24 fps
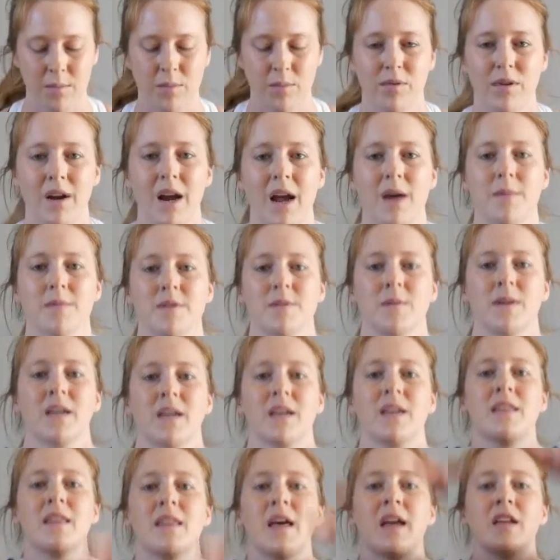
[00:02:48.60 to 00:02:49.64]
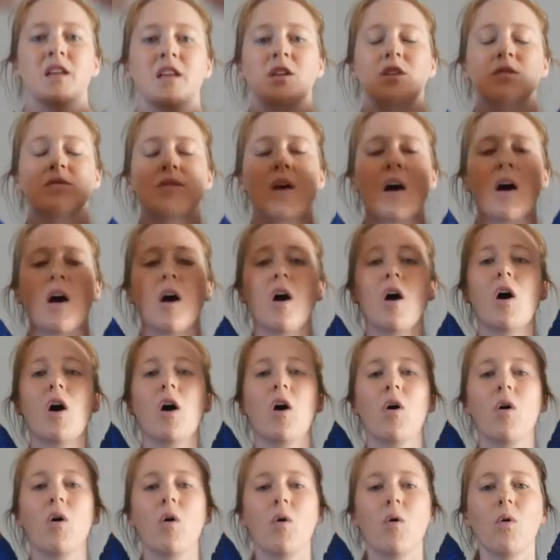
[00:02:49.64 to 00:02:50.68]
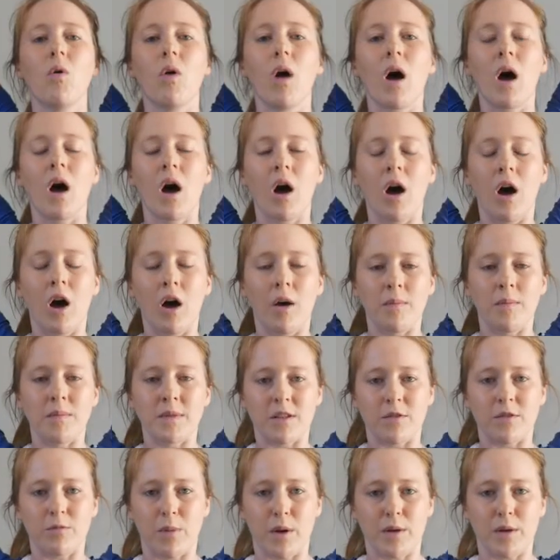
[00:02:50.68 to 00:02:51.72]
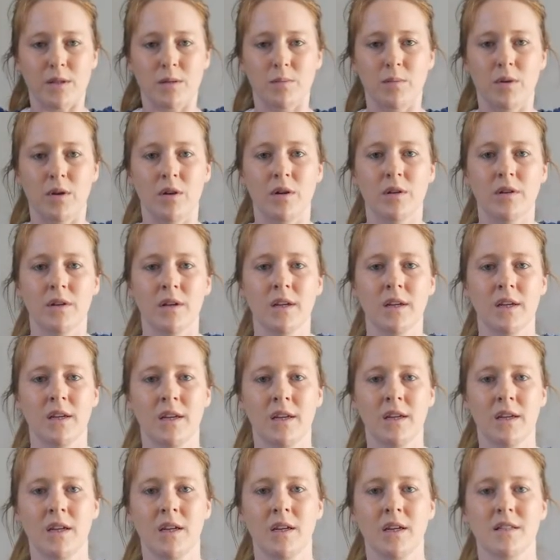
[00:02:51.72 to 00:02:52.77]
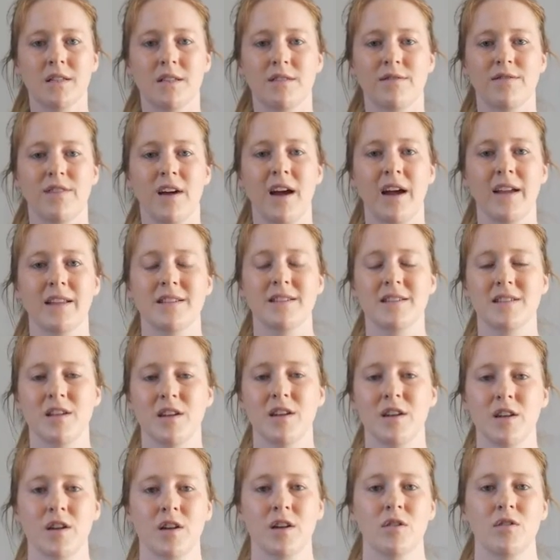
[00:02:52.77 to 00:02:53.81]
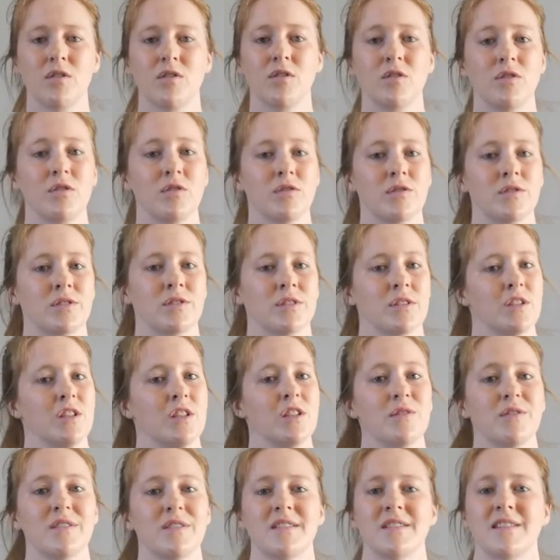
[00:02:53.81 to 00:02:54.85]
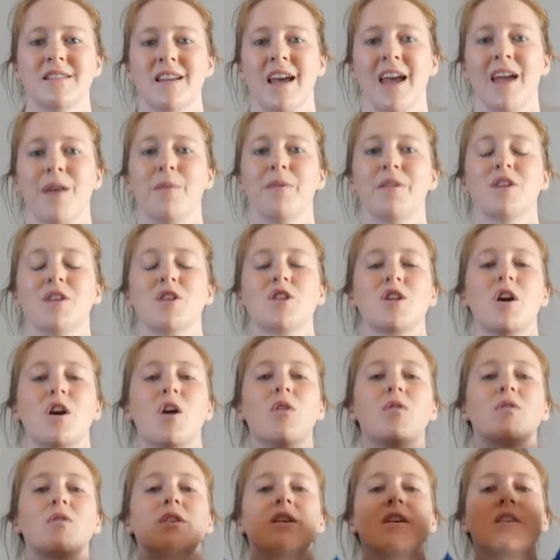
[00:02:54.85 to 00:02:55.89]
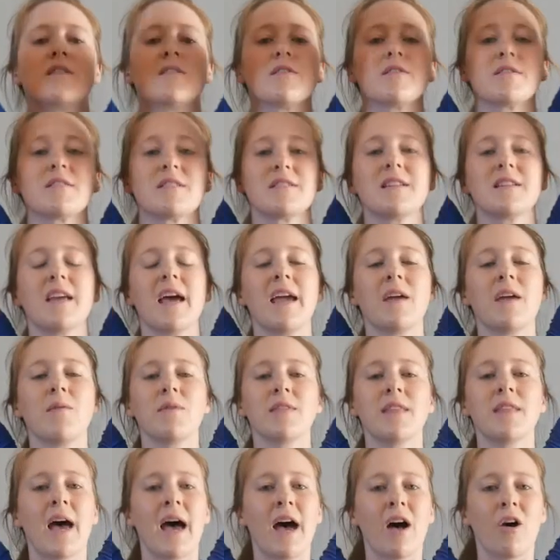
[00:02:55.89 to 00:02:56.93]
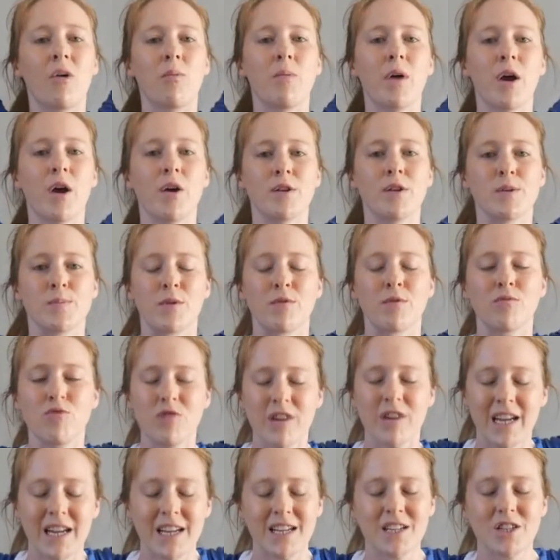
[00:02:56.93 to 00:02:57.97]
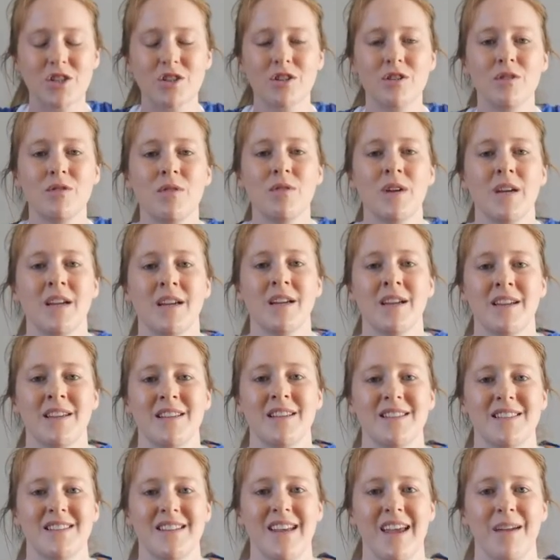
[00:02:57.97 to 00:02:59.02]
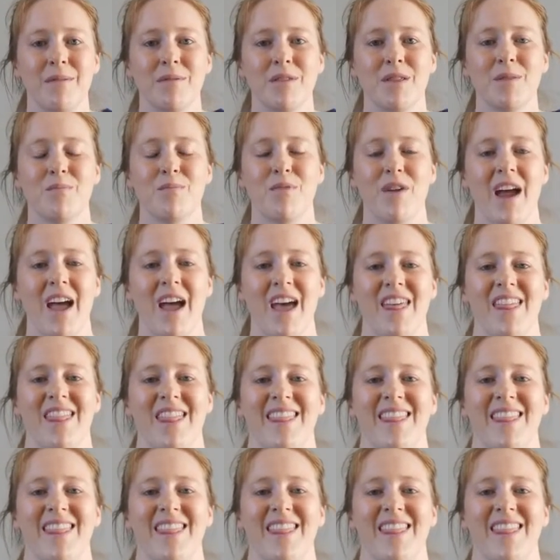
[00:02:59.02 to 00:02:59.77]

Perhaps we could then use our whole arms, if possible, to find circles. You could stay with the shoulders or stay with the elbows, but really do stay with the breath.